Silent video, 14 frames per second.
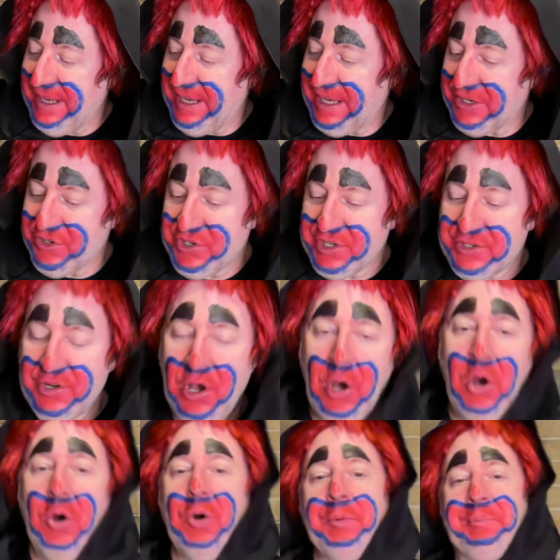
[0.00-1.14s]
and just
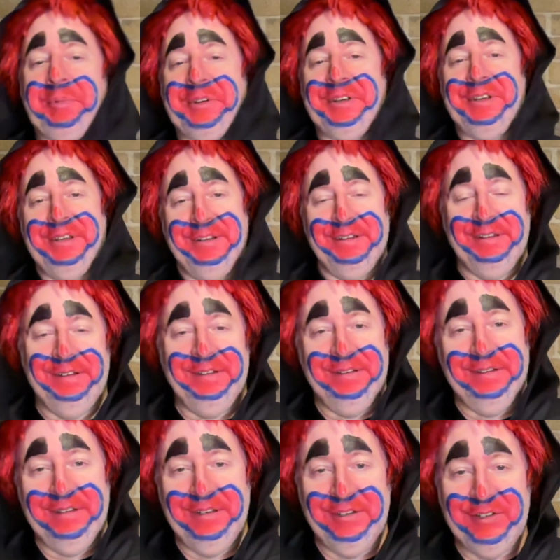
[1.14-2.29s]
hoped
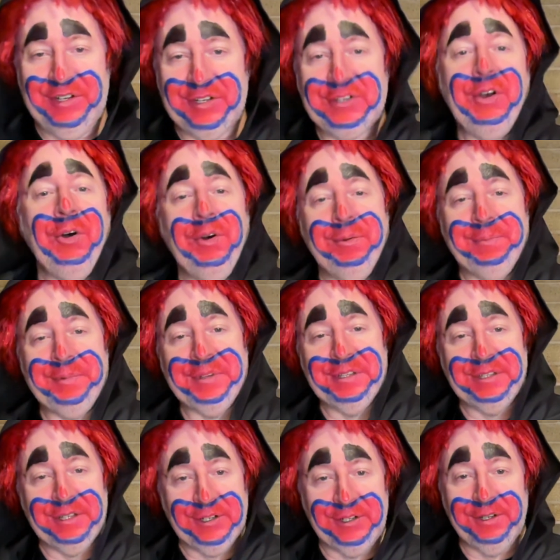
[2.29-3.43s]
that
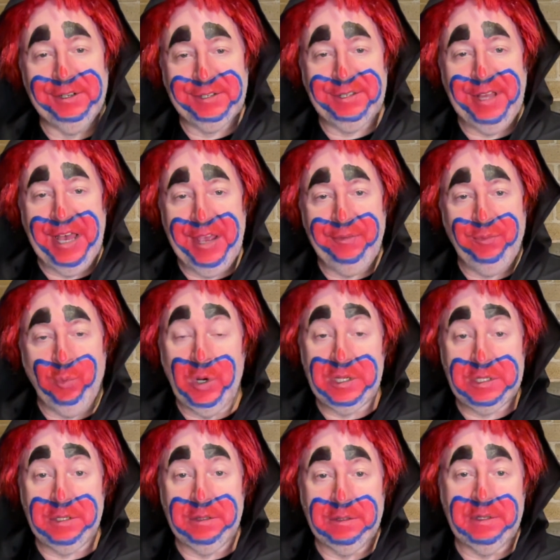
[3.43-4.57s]
the girl's life
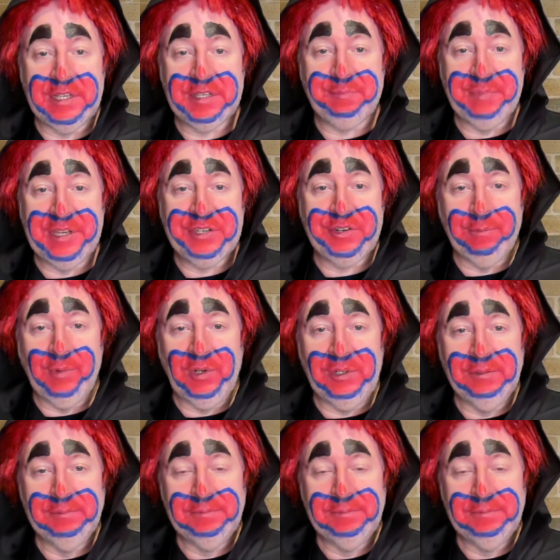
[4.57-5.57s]
wasn't this miserable?